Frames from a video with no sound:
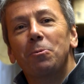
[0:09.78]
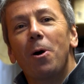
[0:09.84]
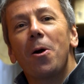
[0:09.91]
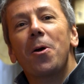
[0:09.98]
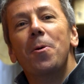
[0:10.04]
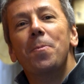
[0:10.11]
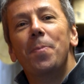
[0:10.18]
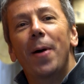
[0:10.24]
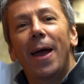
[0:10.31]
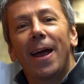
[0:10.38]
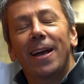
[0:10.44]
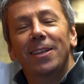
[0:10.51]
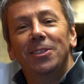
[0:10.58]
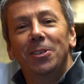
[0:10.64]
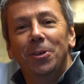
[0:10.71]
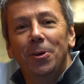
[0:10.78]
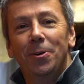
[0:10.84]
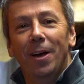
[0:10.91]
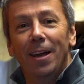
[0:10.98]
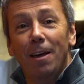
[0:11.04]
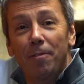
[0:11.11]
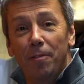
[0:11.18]
welcome back to
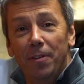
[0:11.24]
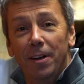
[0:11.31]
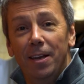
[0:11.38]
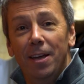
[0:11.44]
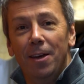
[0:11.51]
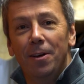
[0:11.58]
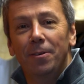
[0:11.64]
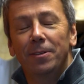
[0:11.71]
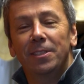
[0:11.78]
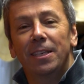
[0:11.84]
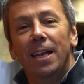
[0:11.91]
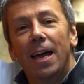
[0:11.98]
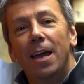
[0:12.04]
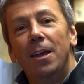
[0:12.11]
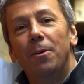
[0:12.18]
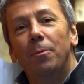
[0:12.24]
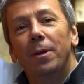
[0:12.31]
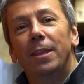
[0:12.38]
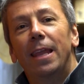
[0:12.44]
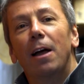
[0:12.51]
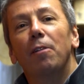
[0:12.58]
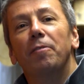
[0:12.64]
another video. Today we're
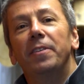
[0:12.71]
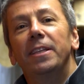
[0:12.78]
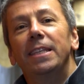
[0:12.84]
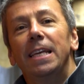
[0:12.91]
delving